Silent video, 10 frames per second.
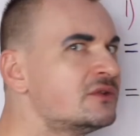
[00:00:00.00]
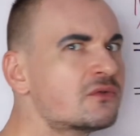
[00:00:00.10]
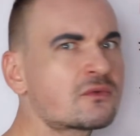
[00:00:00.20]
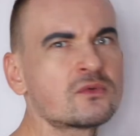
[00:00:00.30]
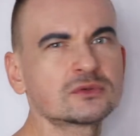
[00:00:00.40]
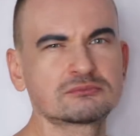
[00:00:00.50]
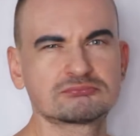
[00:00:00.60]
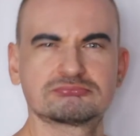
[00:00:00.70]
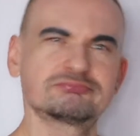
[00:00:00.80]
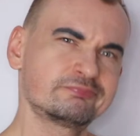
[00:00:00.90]
You could
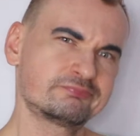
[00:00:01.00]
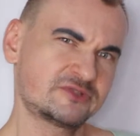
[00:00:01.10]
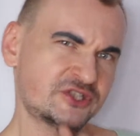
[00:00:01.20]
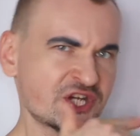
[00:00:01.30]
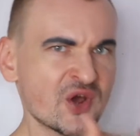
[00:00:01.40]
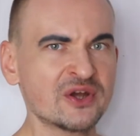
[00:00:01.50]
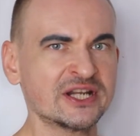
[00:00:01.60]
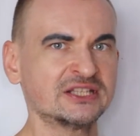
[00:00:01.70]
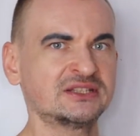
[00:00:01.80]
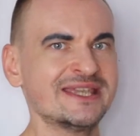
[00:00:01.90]
turn
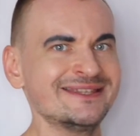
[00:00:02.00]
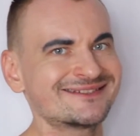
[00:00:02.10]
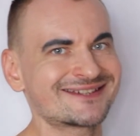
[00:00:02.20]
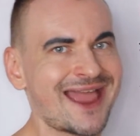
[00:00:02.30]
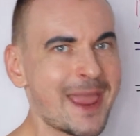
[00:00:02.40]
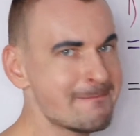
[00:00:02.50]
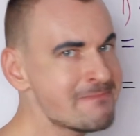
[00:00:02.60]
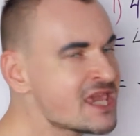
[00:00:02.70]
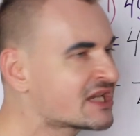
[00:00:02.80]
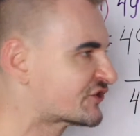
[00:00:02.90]
it into a
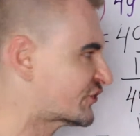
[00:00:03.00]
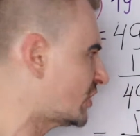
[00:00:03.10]
mixed